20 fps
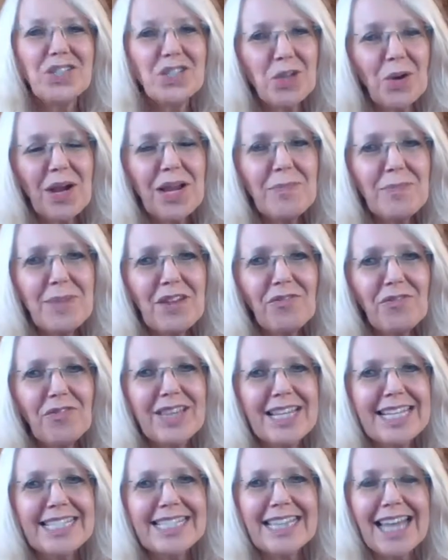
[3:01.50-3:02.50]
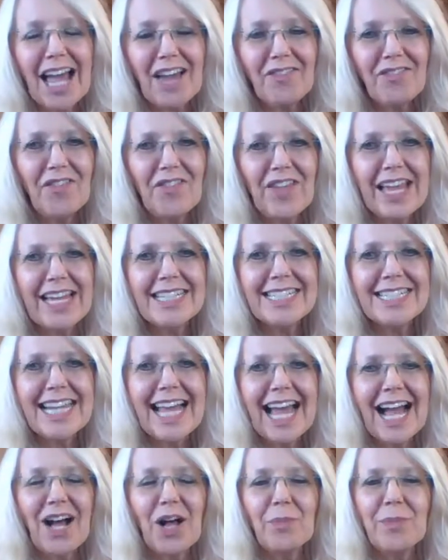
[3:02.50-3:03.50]
join me for this live event.
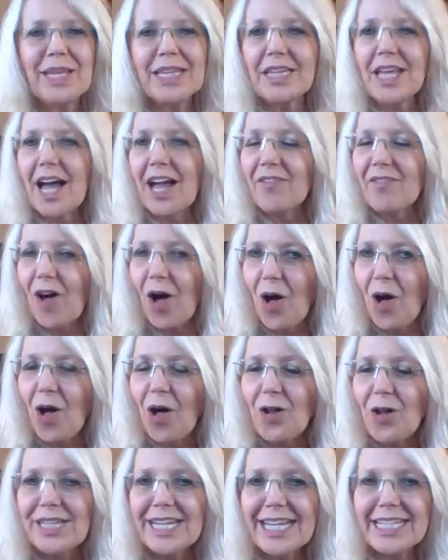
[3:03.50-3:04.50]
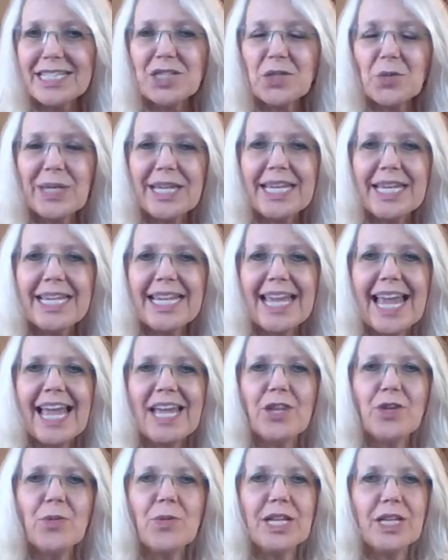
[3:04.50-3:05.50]
I'll be live all next week,
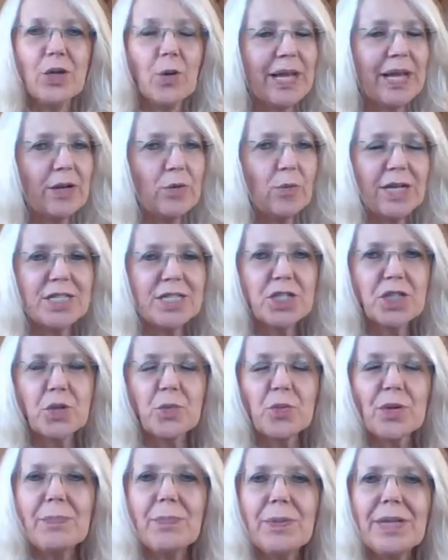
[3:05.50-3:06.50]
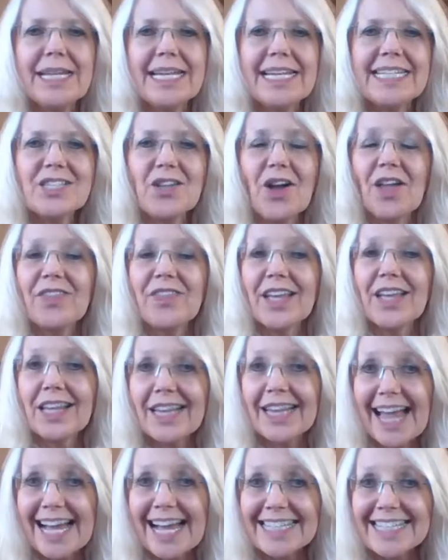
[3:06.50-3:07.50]
and you can go ahead and watch the replays on the
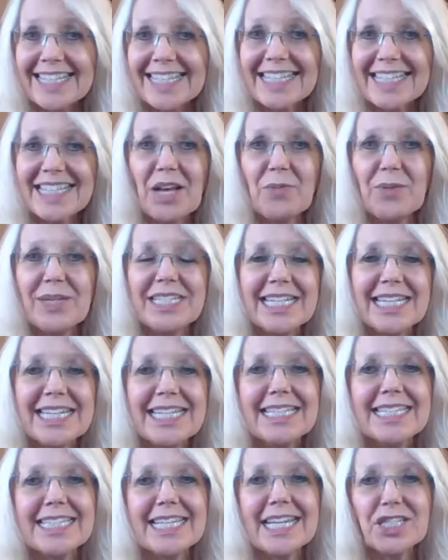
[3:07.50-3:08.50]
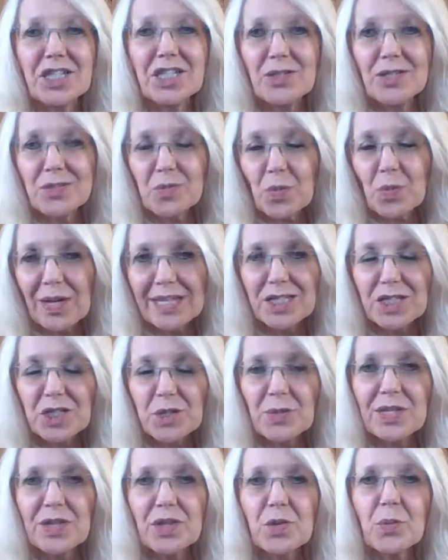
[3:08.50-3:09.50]
classes that we did sessions one,
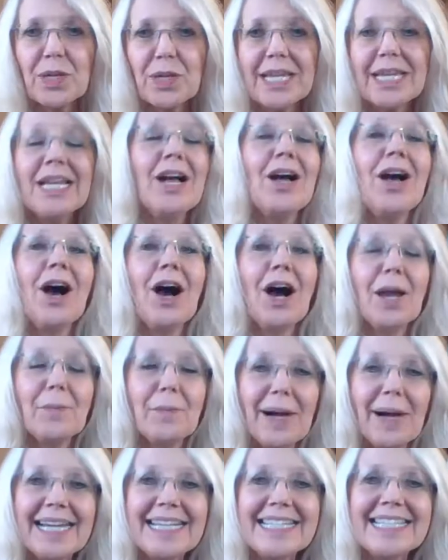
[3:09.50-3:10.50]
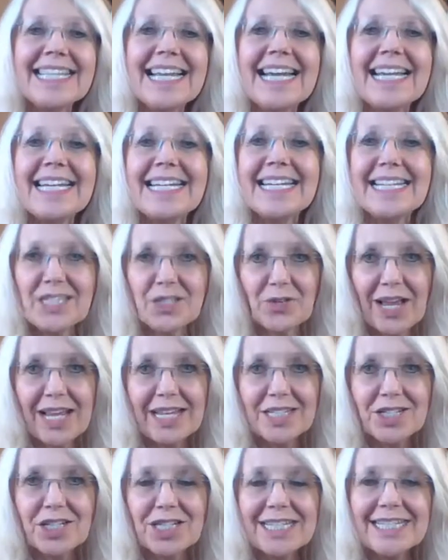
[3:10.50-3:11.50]
two, and three on mindset,
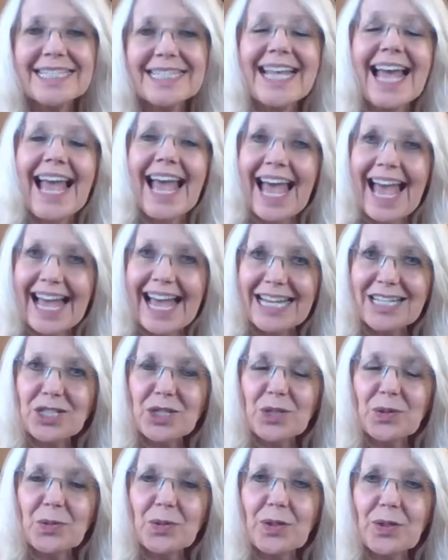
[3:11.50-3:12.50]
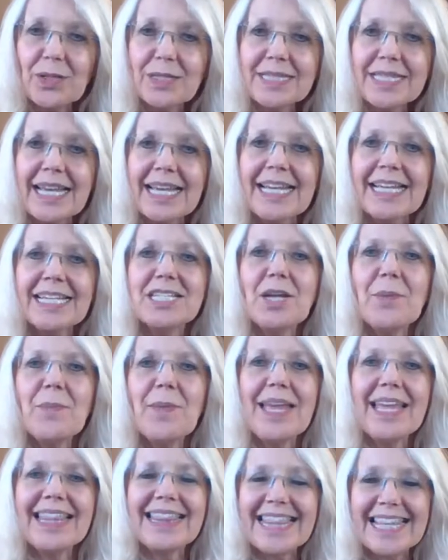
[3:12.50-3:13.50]
strategies, and tools to
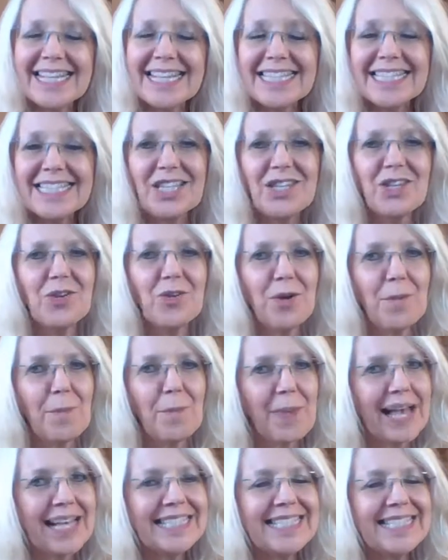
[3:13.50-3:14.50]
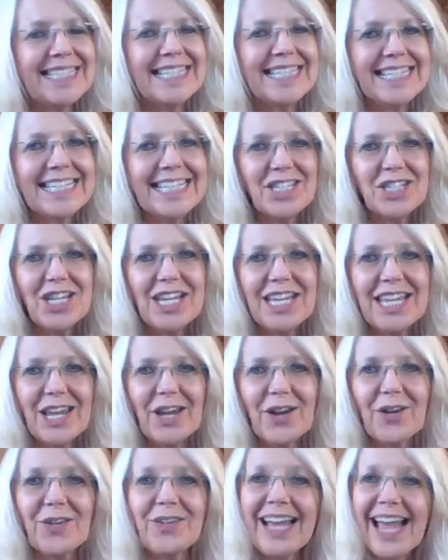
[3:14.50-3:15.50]
make this your best teaching
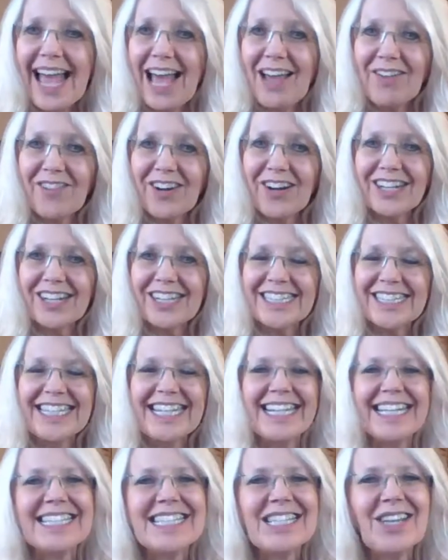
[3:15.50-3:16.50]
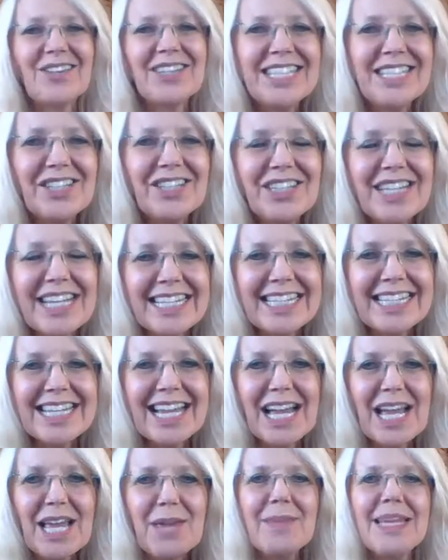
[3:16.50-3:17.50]
year ever. So until next
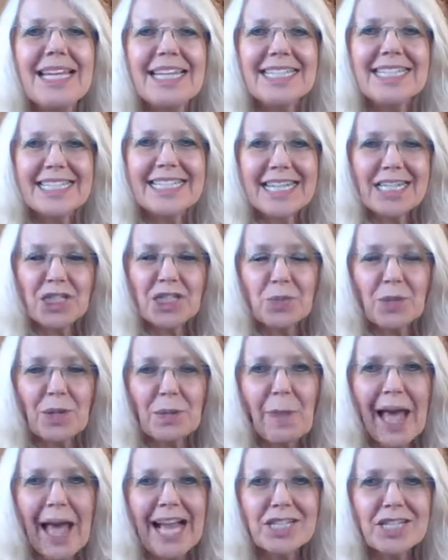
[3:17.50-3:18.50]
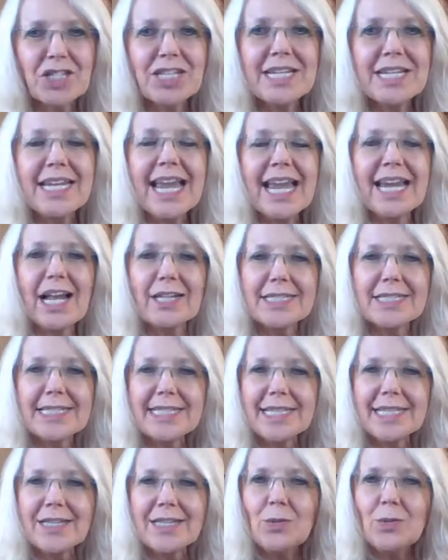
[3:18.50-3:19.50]
time, teach with passion, and I'll
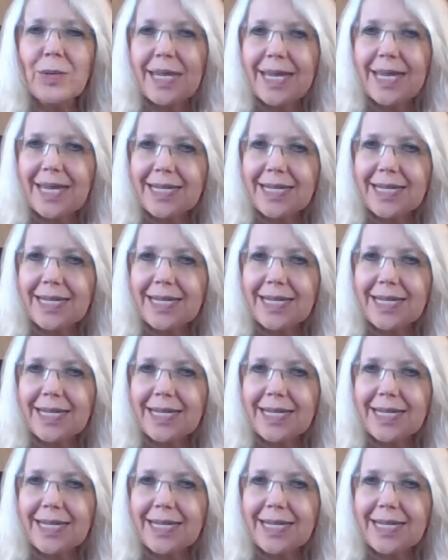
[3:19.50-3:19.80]
see you